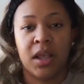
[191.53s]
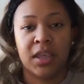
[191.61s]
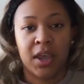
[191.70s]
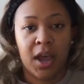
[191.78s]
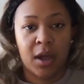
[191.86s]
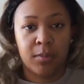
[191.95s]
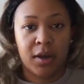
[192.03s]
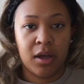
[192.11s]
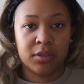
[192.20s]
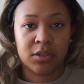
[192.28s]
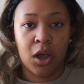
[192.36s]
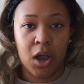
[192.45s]
your
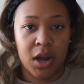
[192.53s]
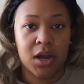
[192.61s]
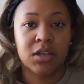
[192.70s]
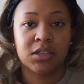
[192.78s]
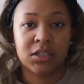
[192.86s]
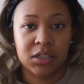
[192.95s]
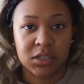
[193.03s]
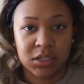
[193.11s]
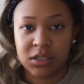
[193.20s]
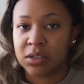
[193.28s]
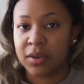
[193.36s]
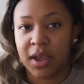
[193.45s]
eyebrows are
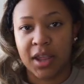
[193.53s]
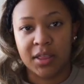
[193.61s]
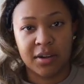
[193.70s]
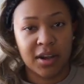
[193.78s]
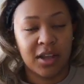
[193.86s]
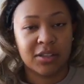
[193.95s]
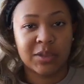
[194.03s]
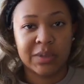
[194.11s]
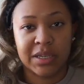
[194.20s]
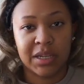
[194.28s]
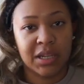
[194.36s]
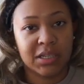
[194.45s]
sisters, okay? They're not
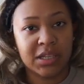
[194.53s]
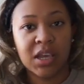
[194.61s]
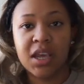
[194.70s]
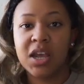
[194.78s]
twins.